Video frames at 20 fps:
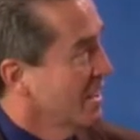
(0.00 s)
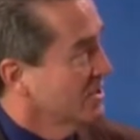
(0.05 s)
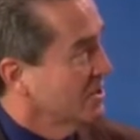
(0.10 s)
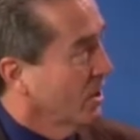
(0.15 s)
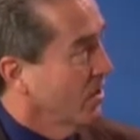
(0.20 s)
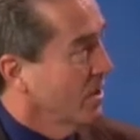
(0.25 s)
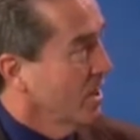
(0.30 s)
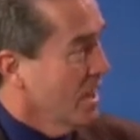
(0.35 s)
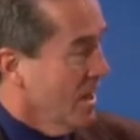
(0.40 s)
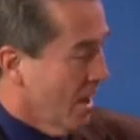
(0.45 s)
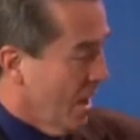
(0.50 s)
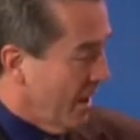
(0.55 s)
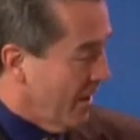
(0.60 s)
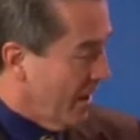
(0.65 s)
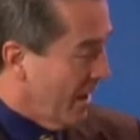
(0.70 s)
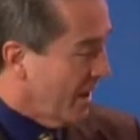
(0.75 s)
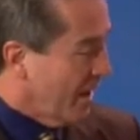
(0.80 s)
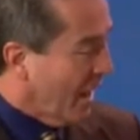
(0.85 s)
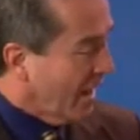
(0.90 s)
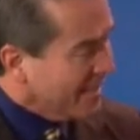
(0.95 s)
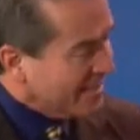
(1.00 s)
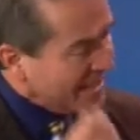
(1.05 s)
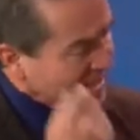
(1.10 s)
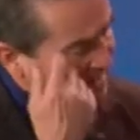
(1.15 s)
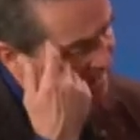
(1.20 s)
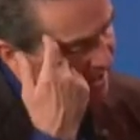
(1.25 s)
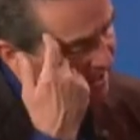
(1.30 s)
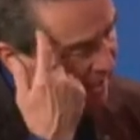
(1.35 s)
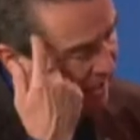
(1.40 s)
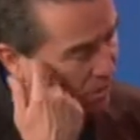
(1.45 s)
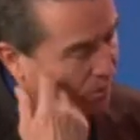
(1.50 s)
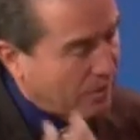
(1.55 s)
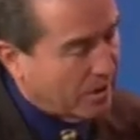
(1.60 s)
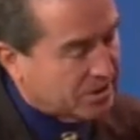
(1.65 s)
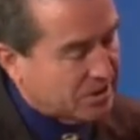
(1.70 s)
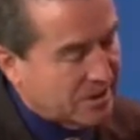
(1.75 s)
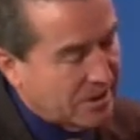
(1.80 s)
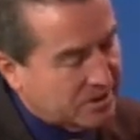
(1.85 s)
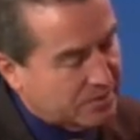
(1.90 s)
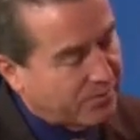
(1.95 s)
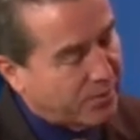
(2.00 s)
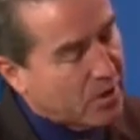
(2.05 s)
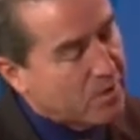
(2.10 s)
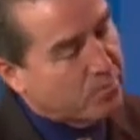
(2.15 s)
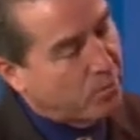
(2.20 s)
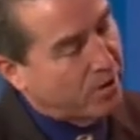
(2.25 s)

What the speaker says: So, and I think to that question, it's very